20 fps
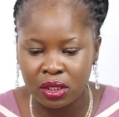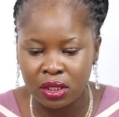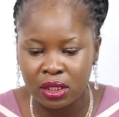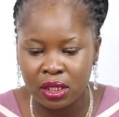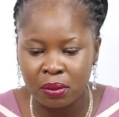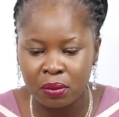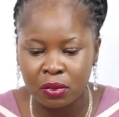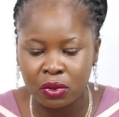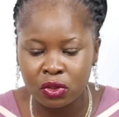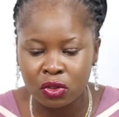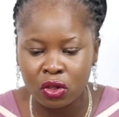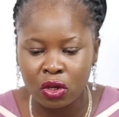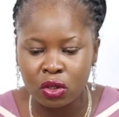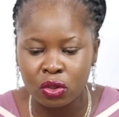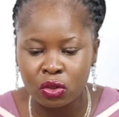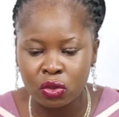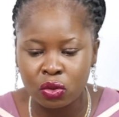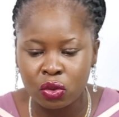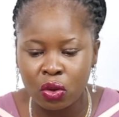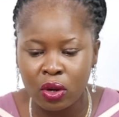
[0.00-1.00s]
They must
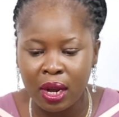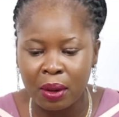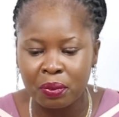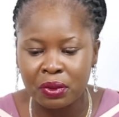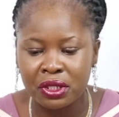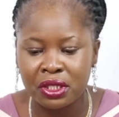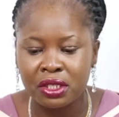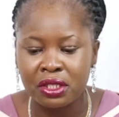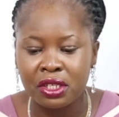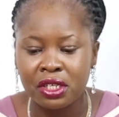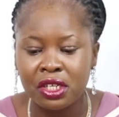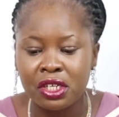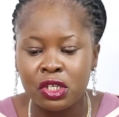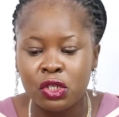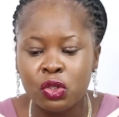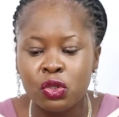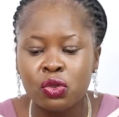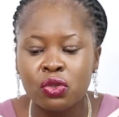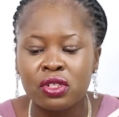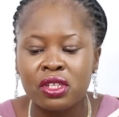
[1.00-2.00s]
also appreciate the
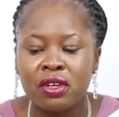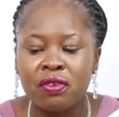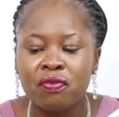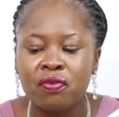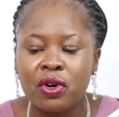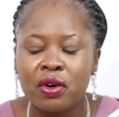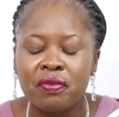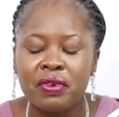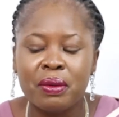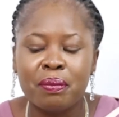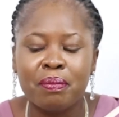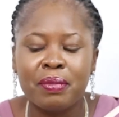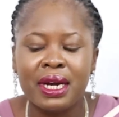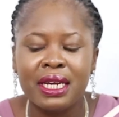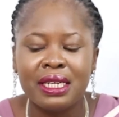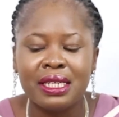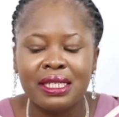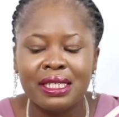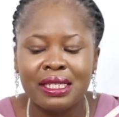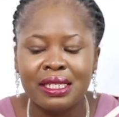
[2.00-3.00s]
issues involved in
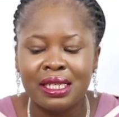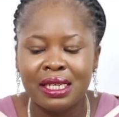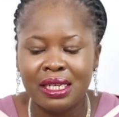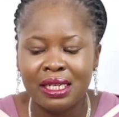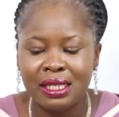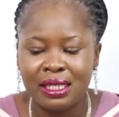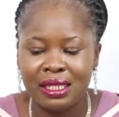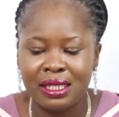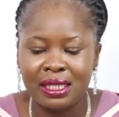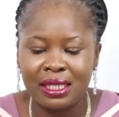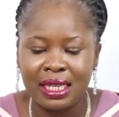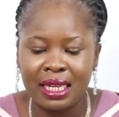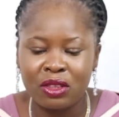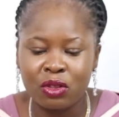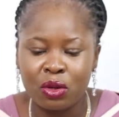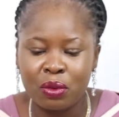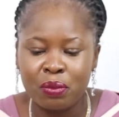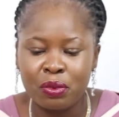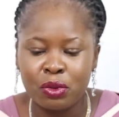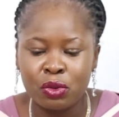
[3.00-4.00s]
managing the
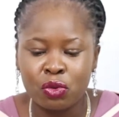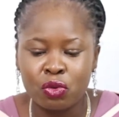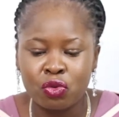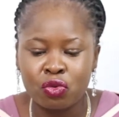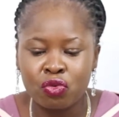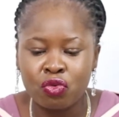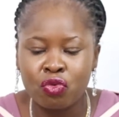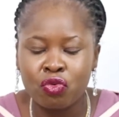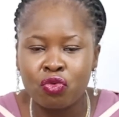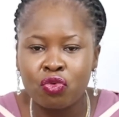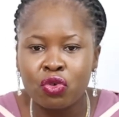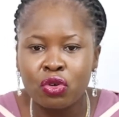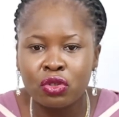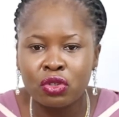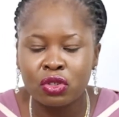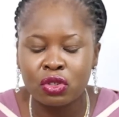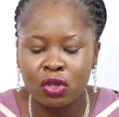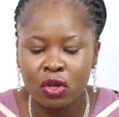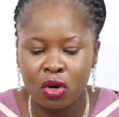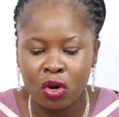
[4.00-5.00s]
startup to
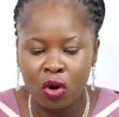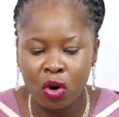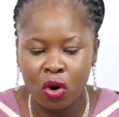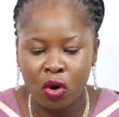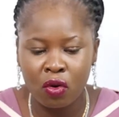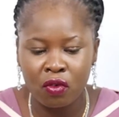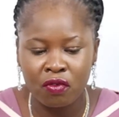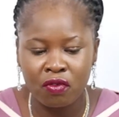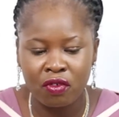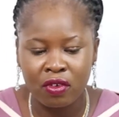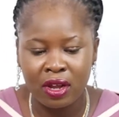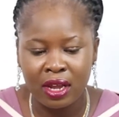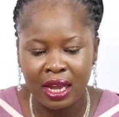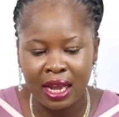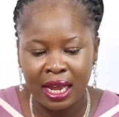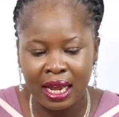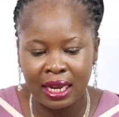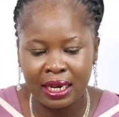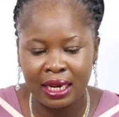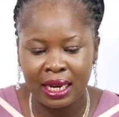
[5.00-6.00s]
growth of
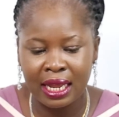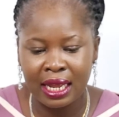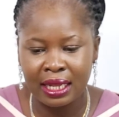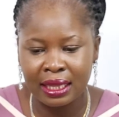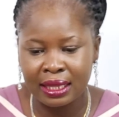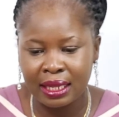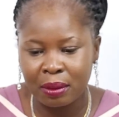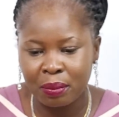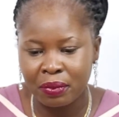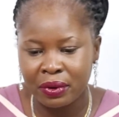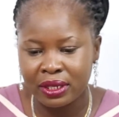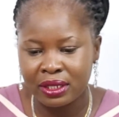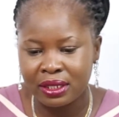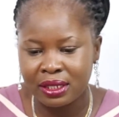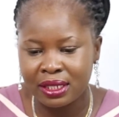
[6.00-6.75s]
an enterprise.